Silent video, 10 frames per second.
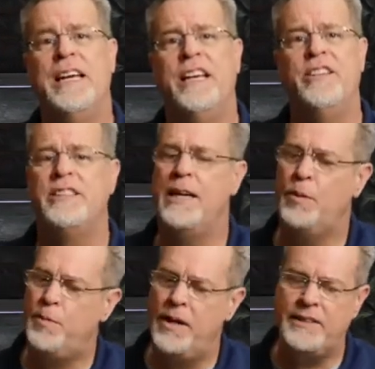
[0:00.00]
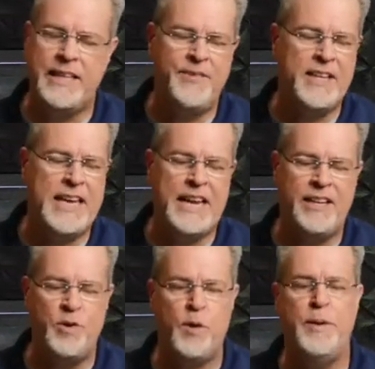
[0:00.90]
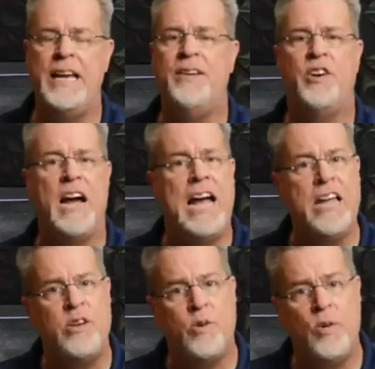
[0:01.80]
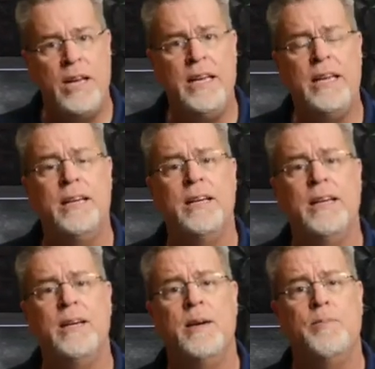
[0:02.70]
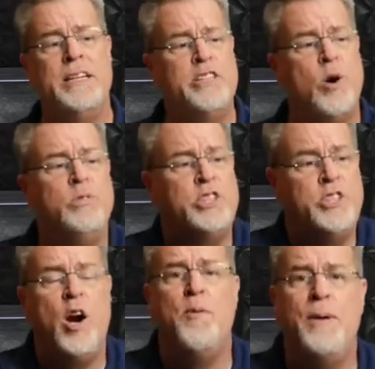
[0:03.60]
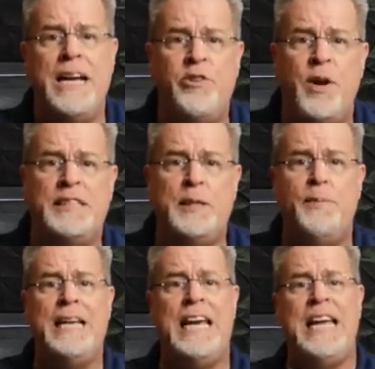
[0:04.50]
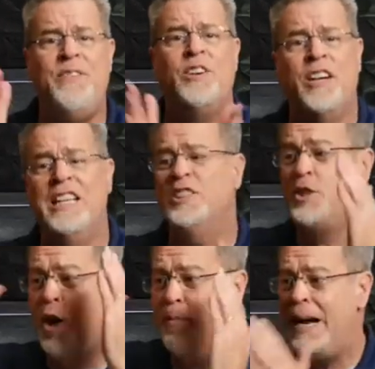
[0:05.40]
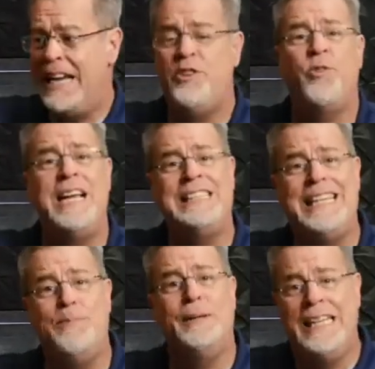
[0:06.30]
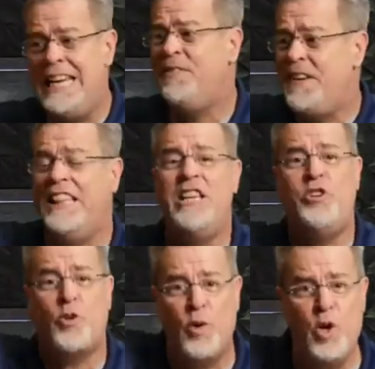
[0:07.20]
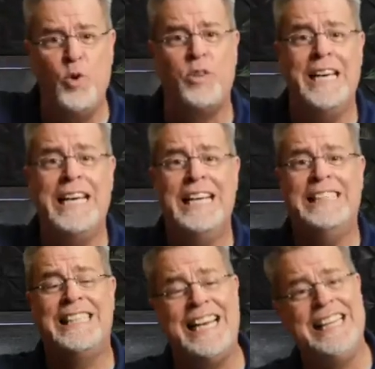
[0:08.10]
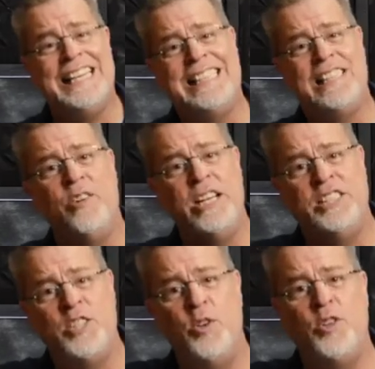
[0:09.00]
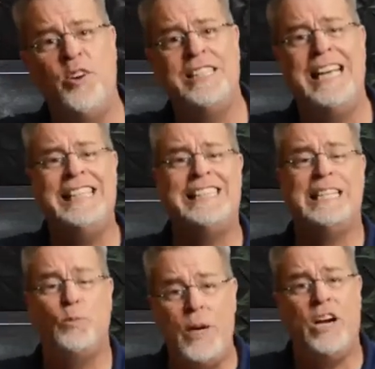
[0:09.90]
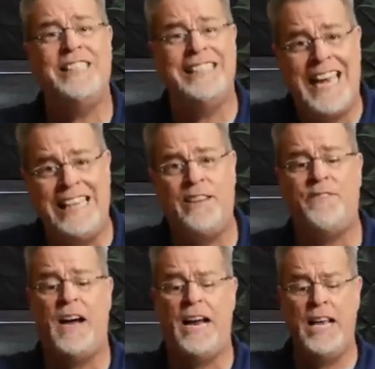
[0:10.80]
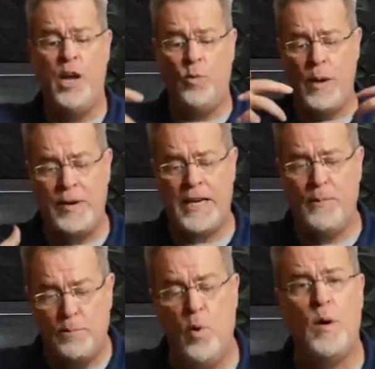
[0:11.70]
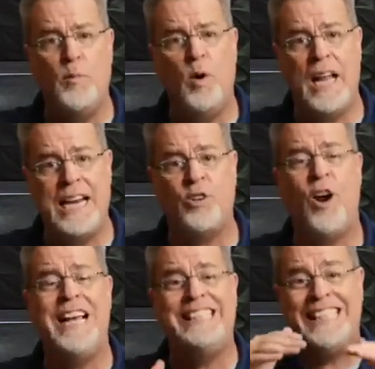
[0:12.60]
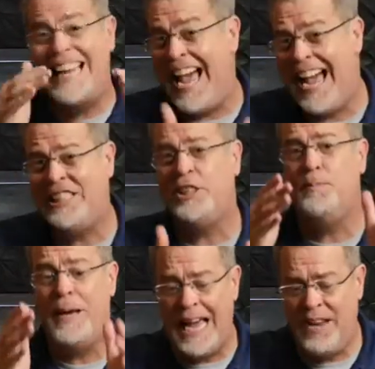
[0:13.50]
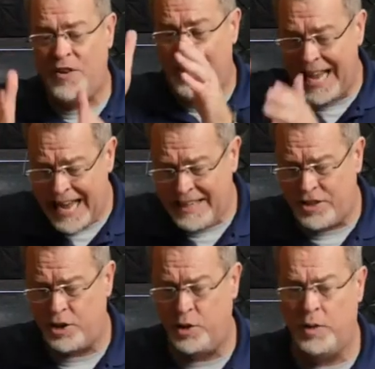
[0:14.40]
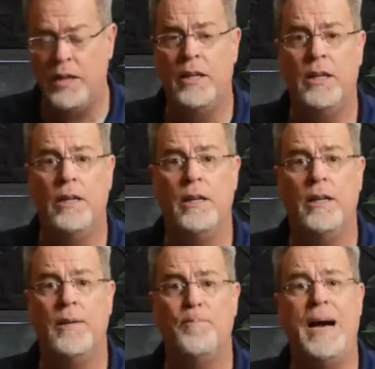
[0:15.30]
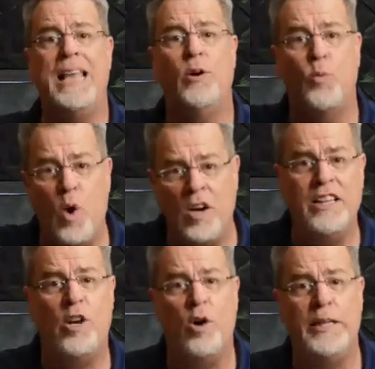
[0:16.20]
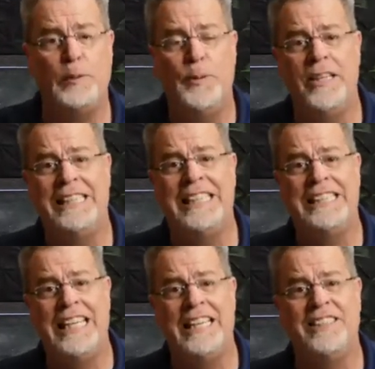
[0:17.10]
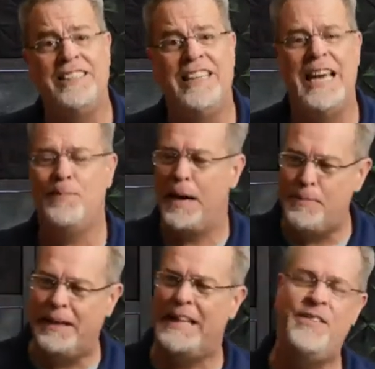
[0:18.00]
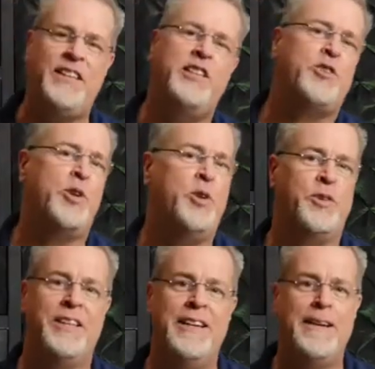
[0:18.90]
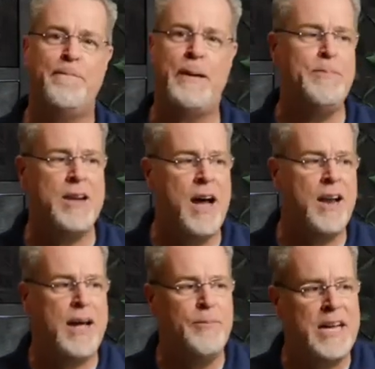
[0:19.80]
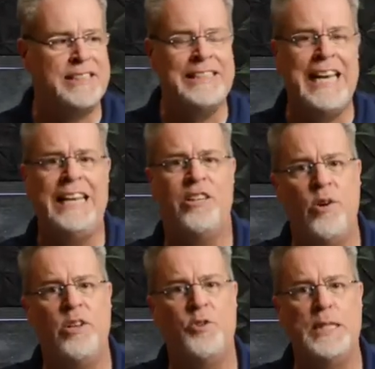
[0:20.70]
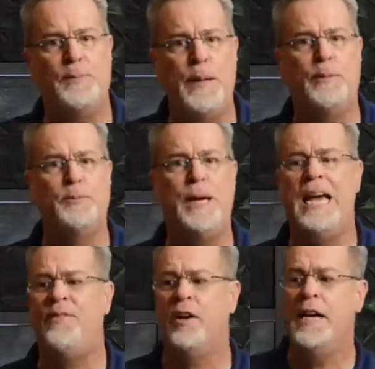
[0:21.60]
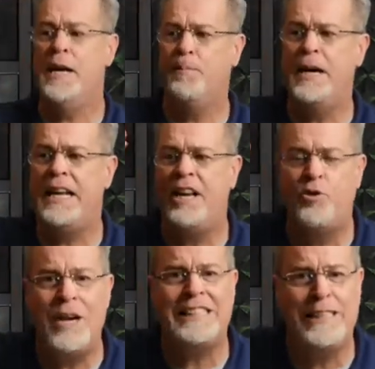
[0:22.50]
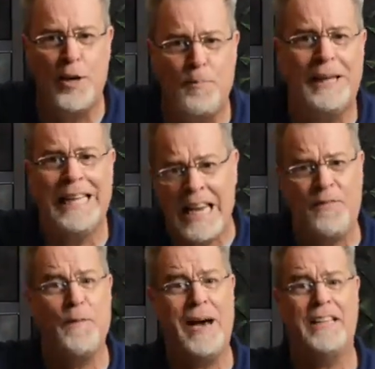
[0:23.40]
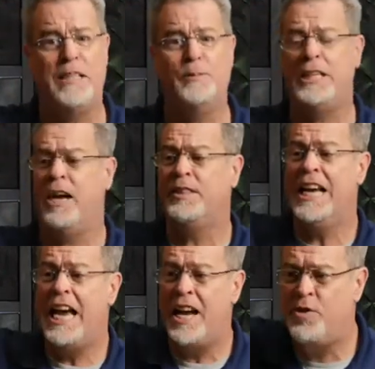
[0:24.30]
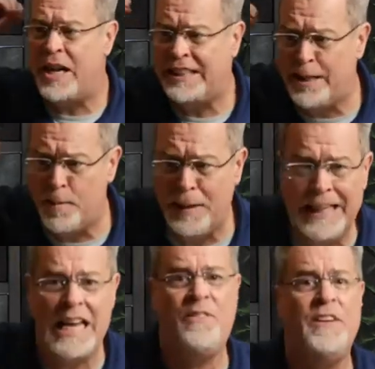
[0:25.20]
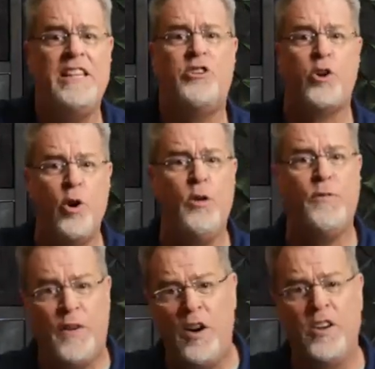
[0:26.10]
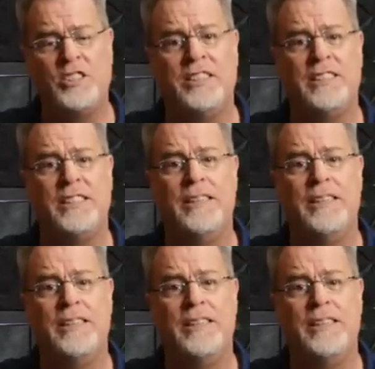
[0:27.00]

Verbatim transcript: And you say, well, Brother Steve, you can't ignore behavior. I agree. But don't start by addressing behavior. Start by addressing belief in the truth. Second Thessalonians 2:13 says we are sanctified. We become more and more like Christ in action, behavior and attitude by the work of the Holy Spirit that's in us and by believing the truth. I'm not, I'm not saying don't address people's behavior, but address their belief about themselves. Address their belief in the truth first.